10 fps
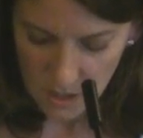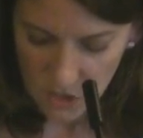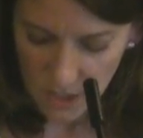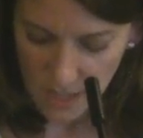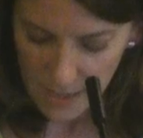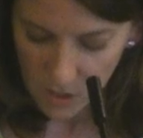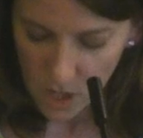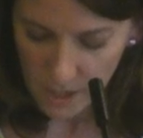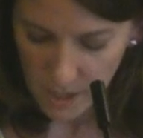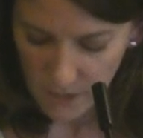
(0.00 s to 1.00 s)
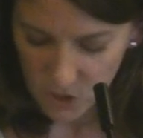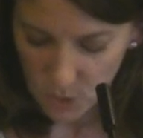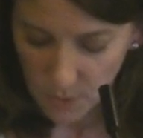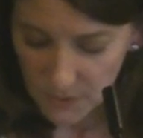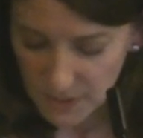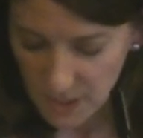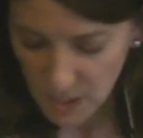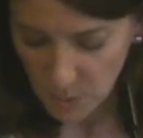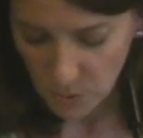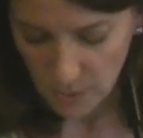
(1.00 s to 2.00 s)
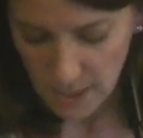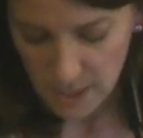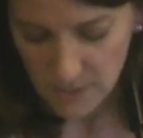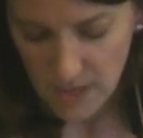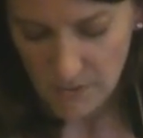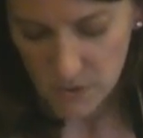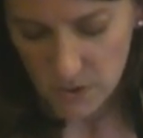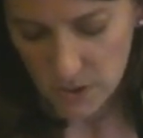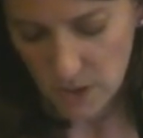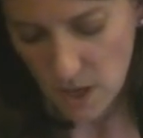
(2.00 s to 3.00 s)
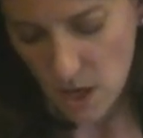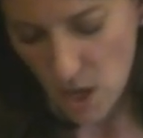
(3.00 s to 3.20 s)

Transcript: If she'd had long enough, she would have seen a parade of nevers,